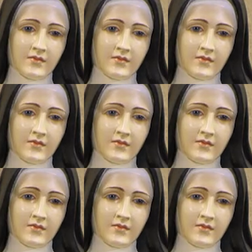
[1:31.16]

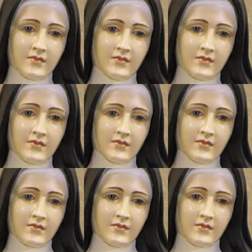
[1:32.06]

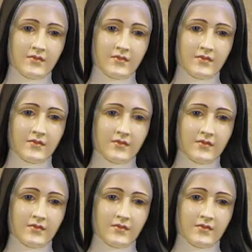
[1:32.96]

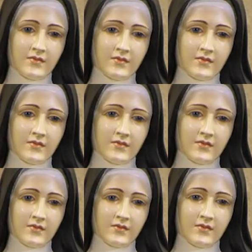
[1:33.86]

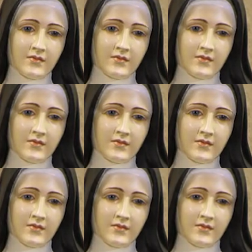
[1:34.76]

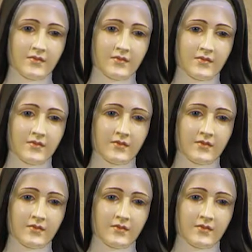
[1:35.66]
This person isn't speaking.